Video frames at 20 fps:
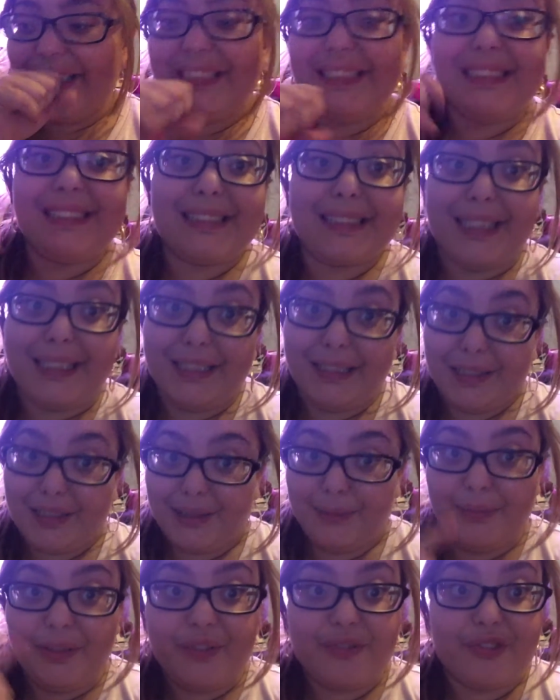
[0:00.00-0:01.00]
it's kind of
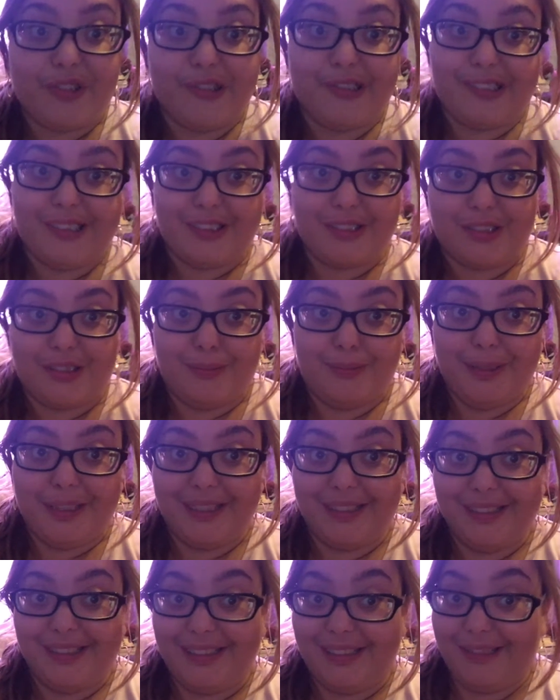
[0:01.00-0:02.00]
coming full circle
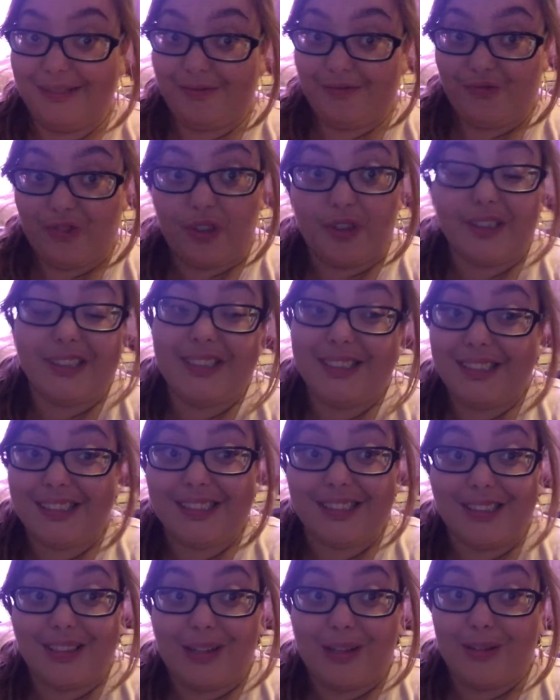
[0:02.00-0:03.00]
because four years
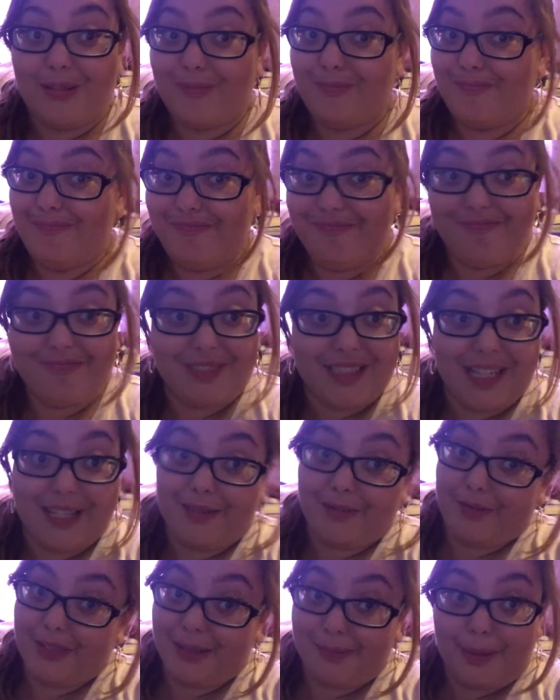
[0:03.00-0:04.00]
ago,
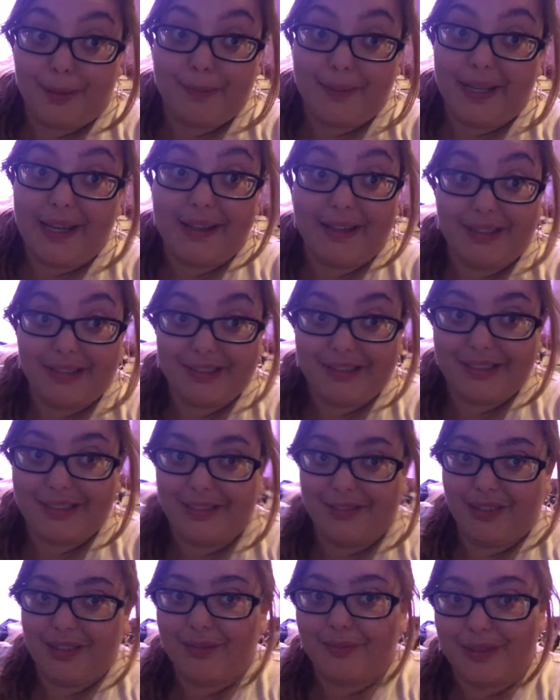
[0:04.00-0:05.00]
Tanner was my pianist.
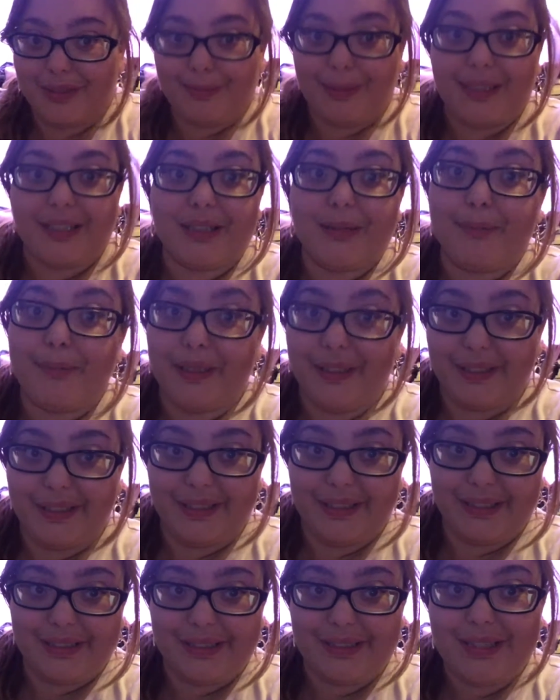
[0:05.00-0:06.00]
You know, he was my
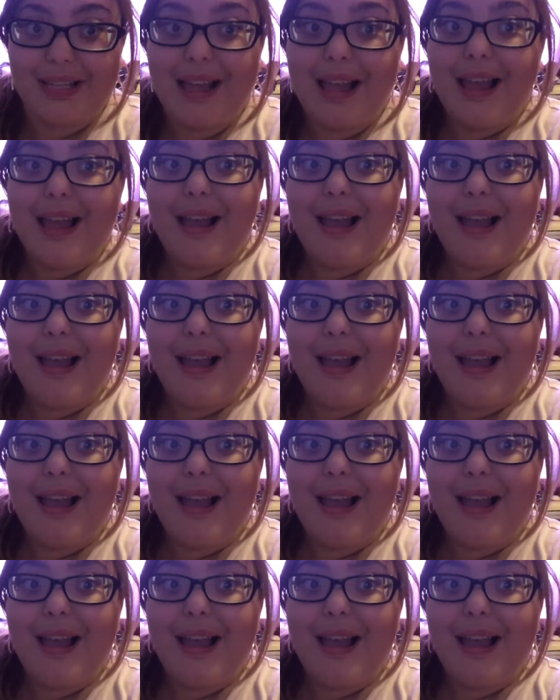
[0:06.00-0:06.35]
accompanist.